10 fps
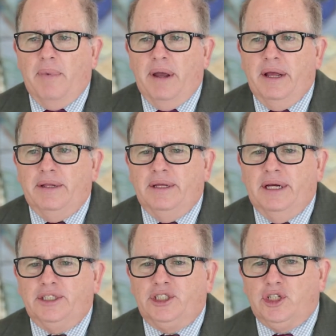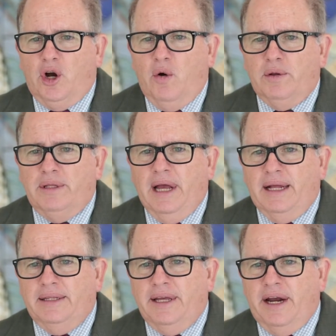it showed
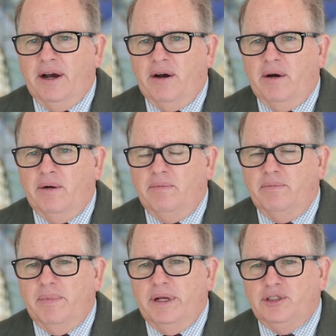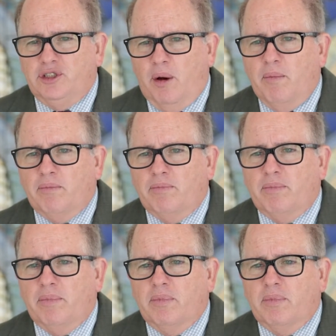that there, in some